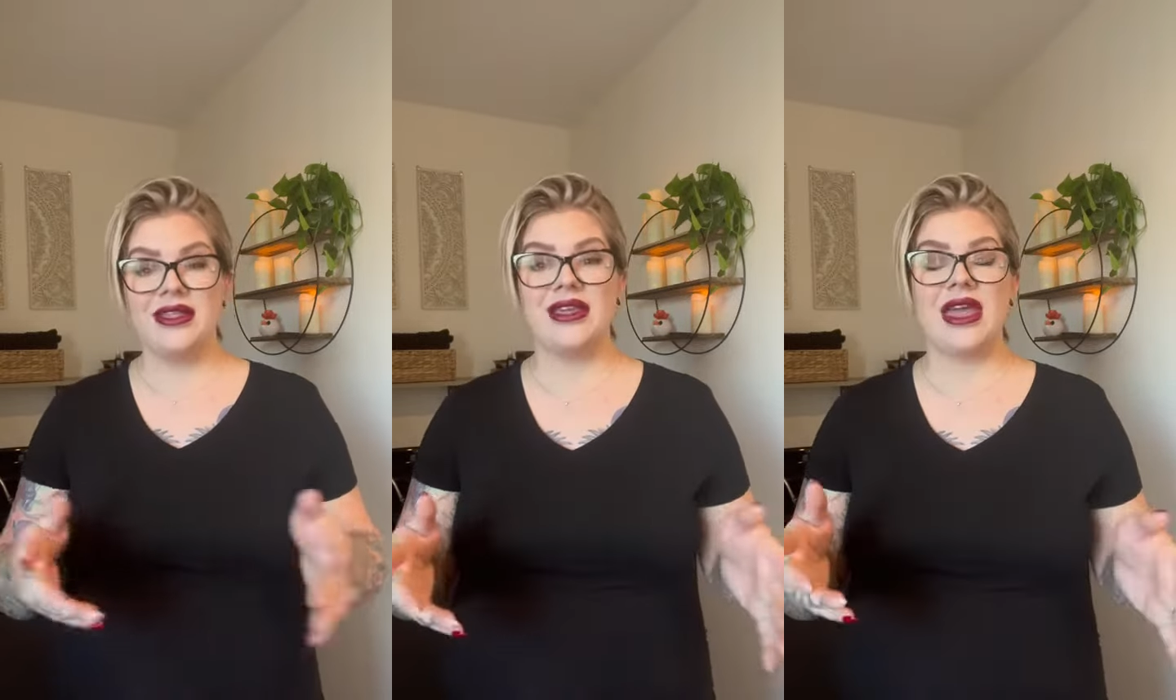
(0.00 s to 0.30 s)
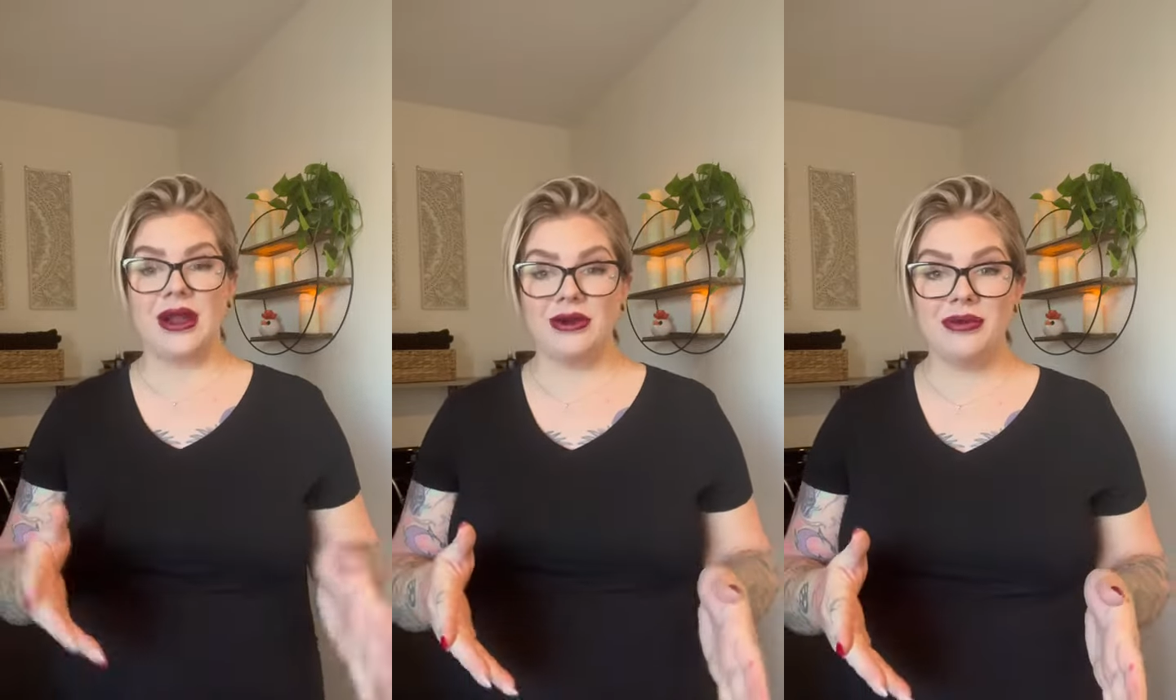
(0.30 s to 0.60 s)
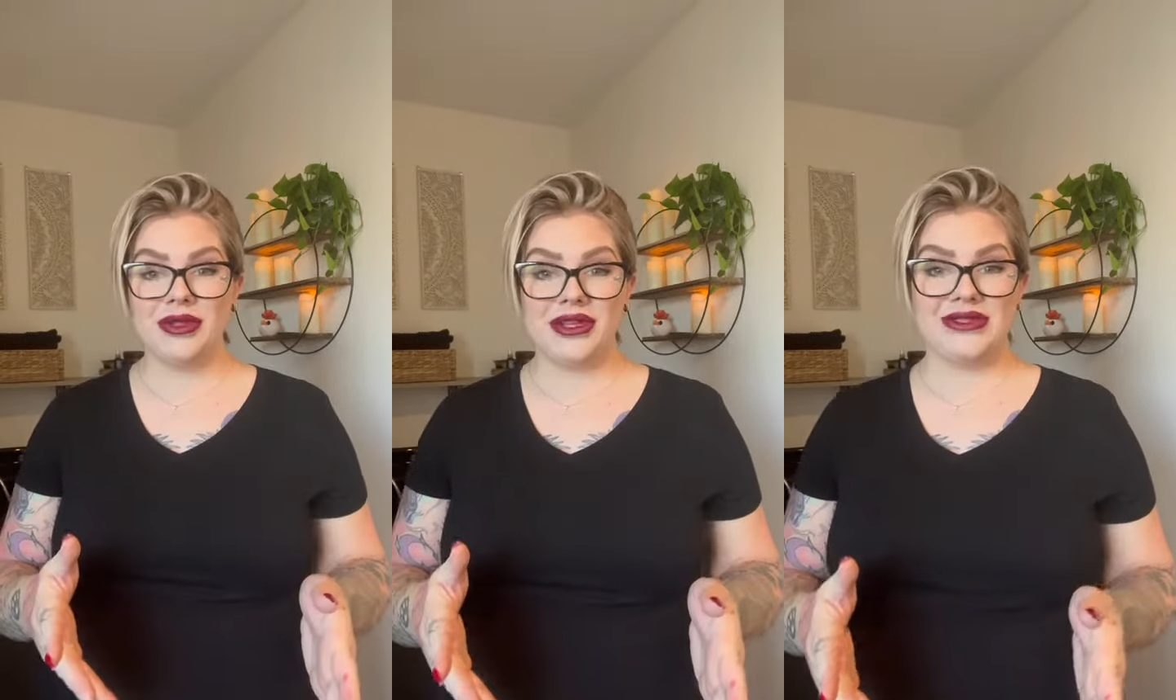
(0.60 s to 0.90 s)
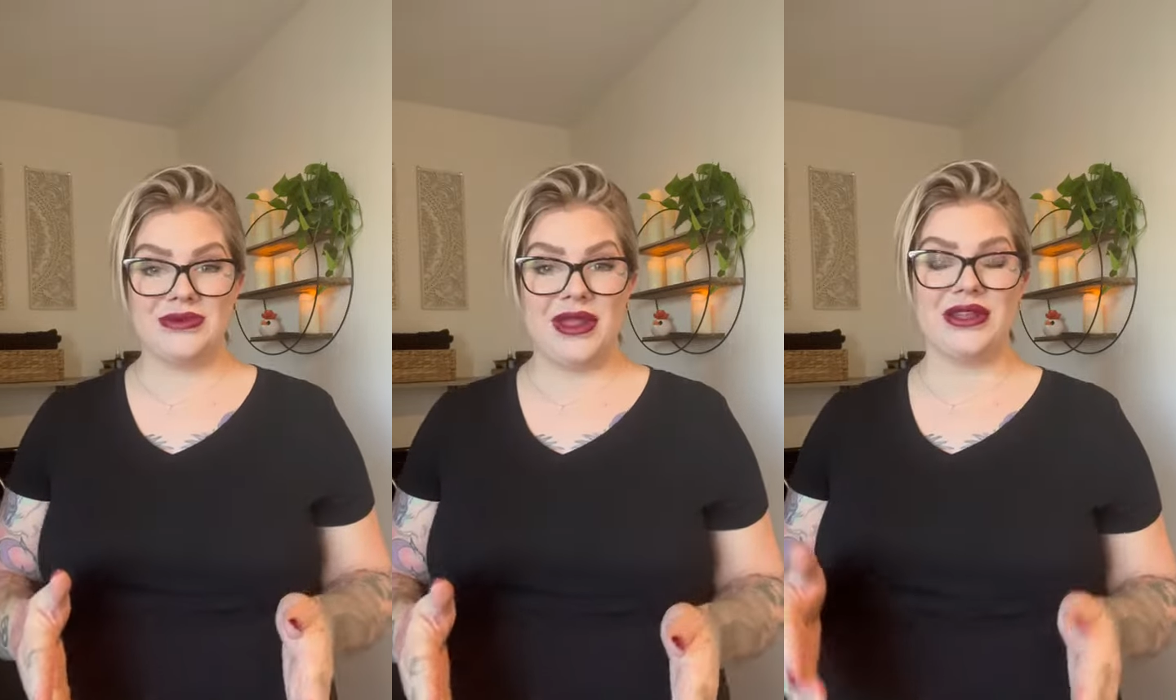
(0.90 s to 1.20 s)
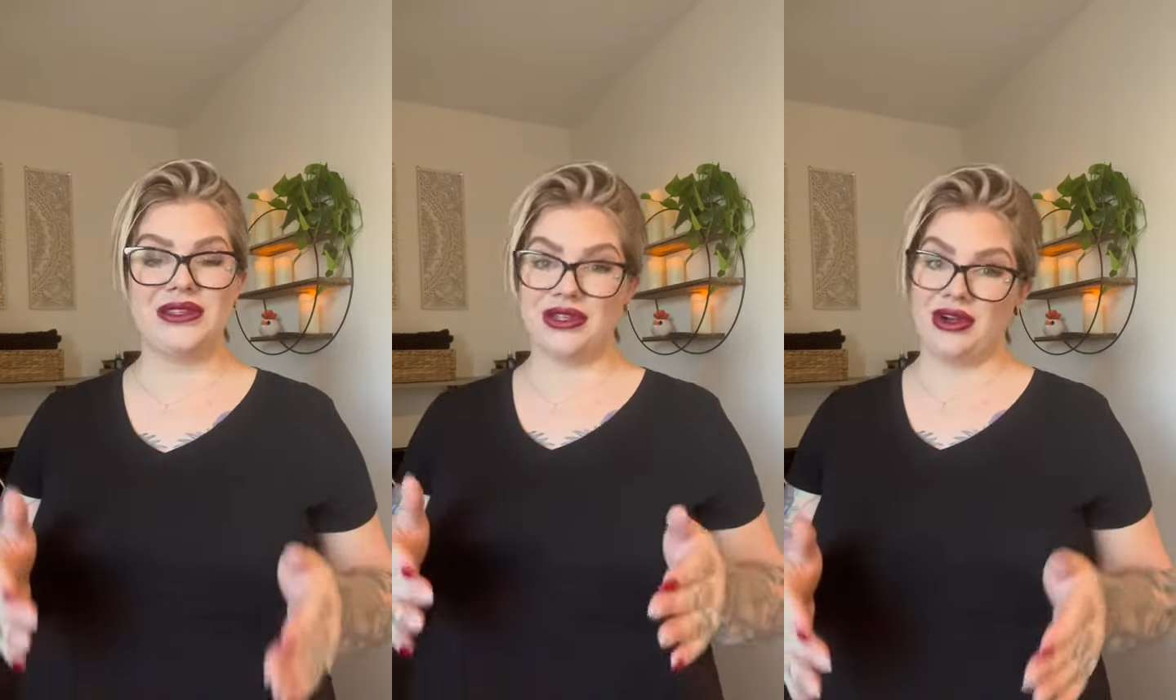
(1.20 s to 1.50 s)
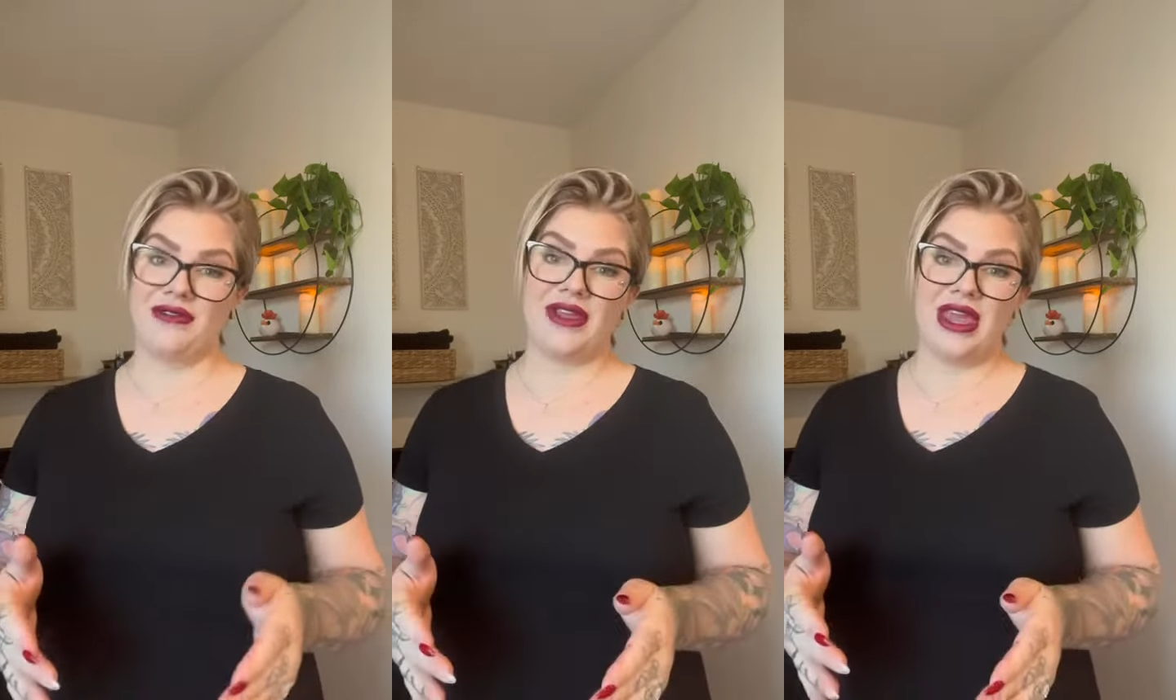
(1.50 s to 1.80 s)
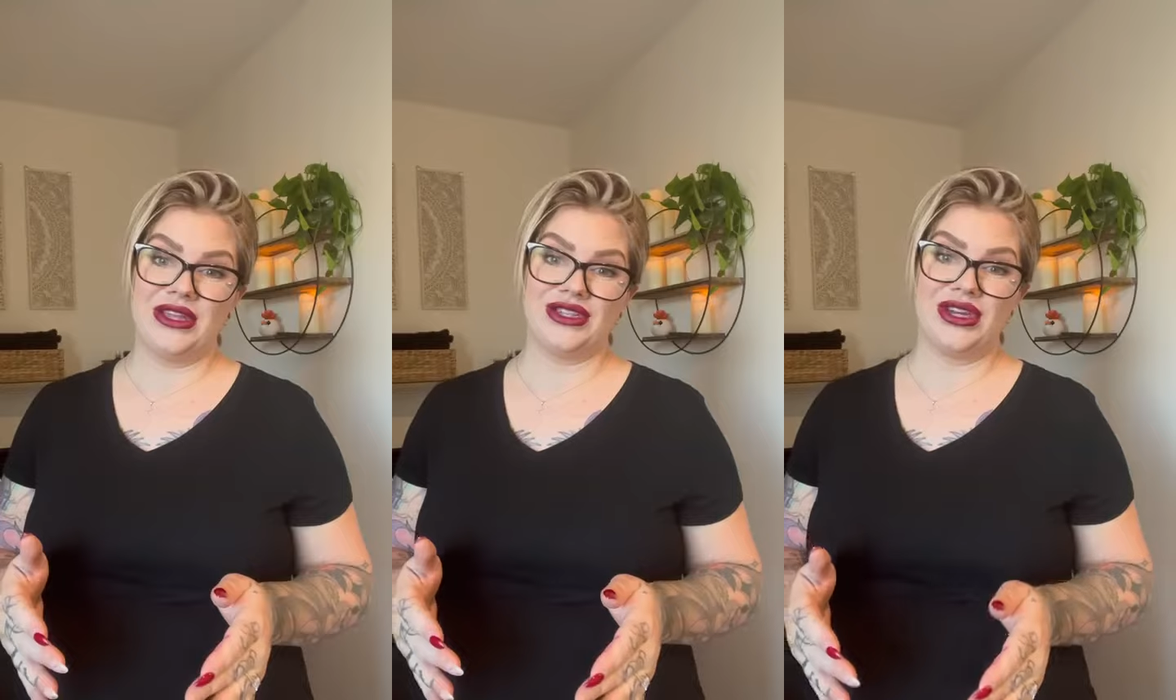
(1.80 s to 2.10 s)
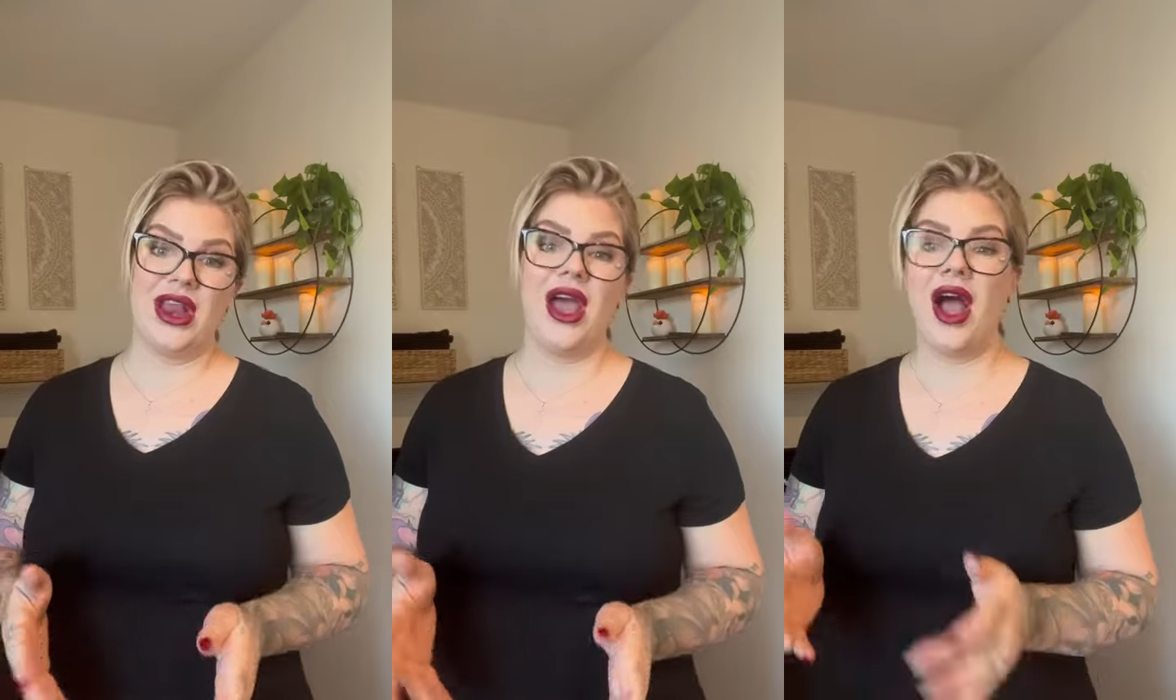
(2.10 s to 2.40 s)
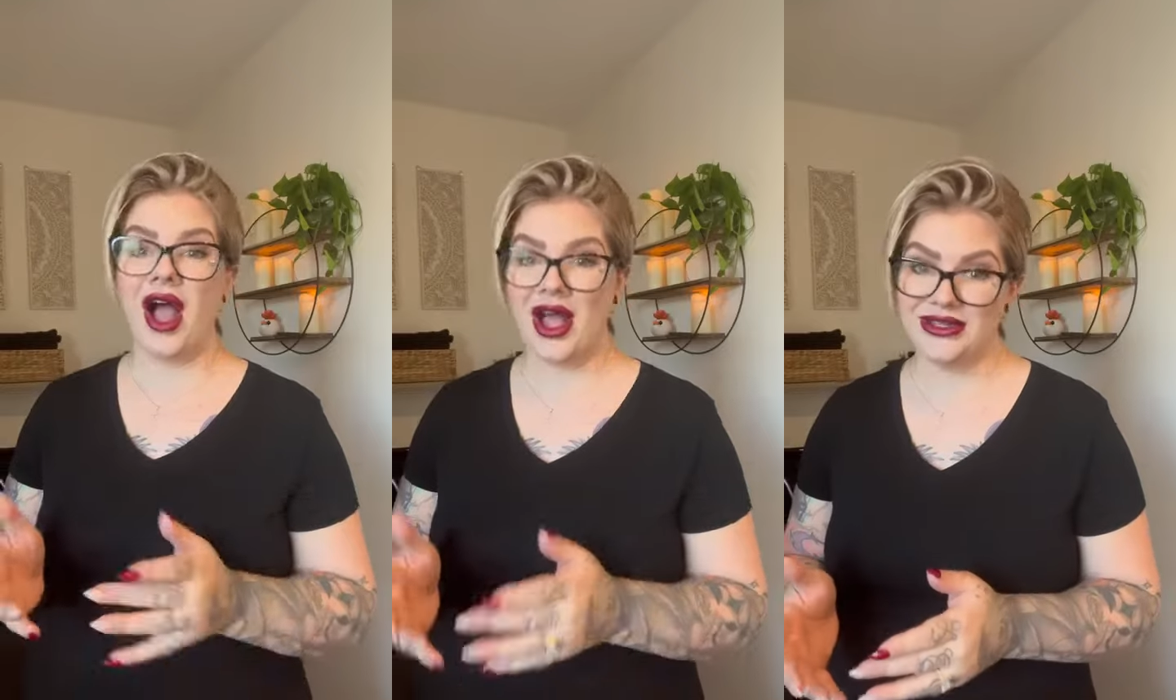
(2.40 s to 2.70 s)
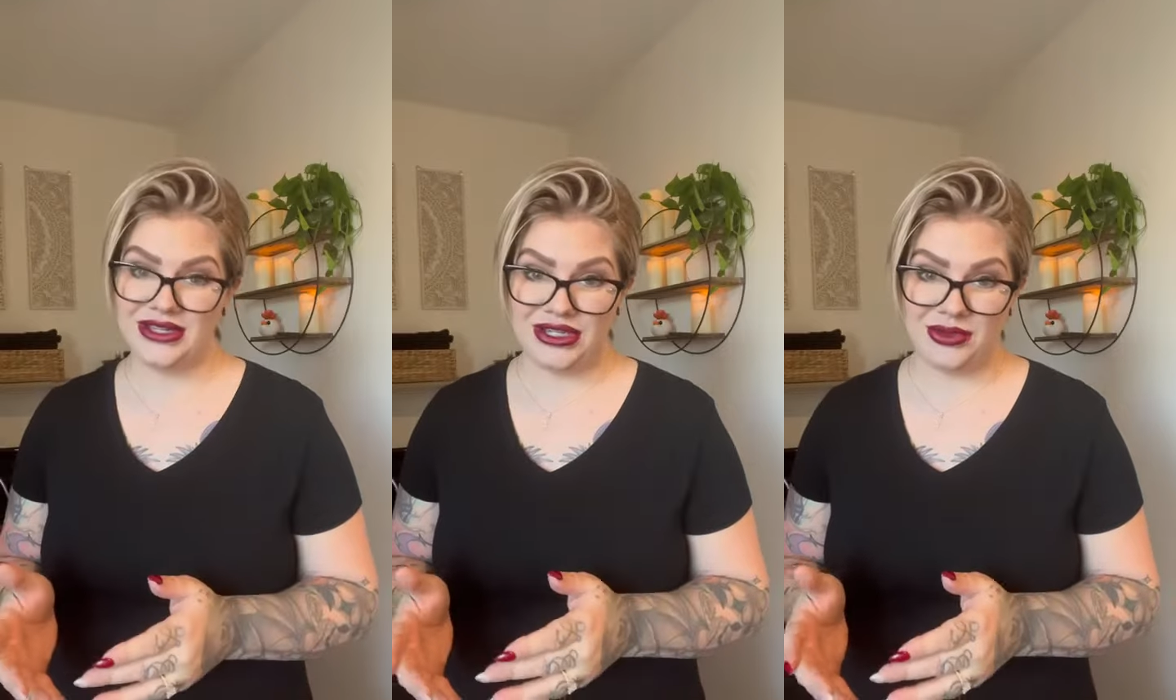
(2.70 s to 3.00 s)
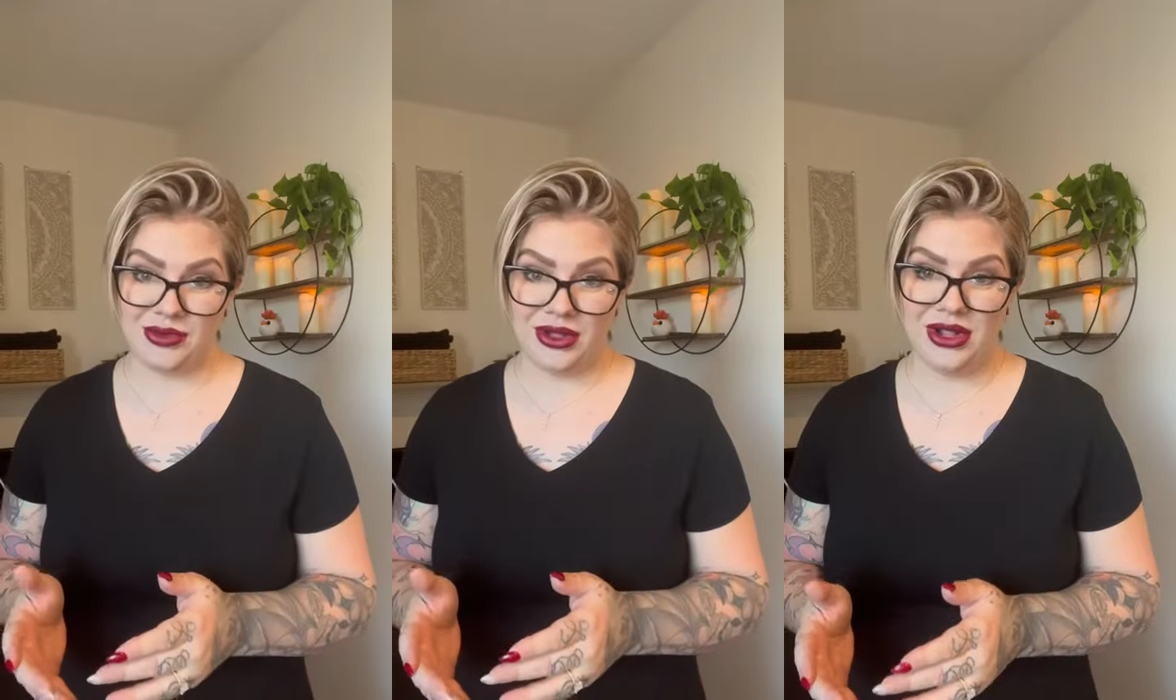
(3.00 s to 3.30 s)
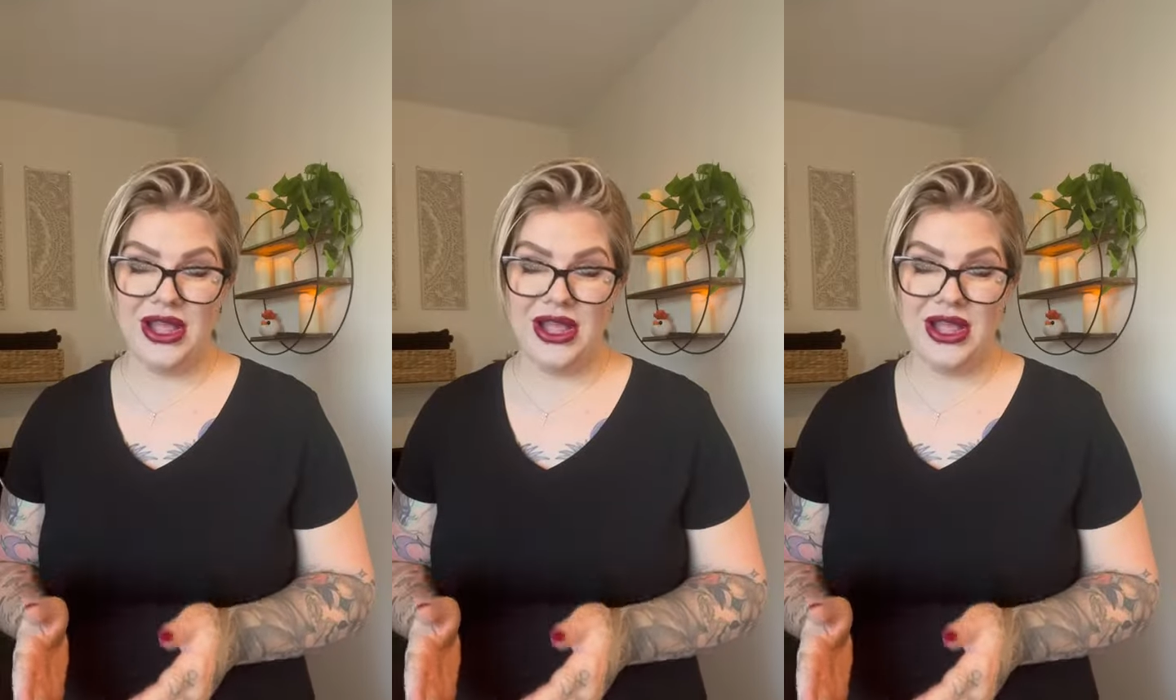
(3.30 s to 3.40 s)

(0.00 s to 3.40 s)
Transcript: the hair replacement certification on Teachable.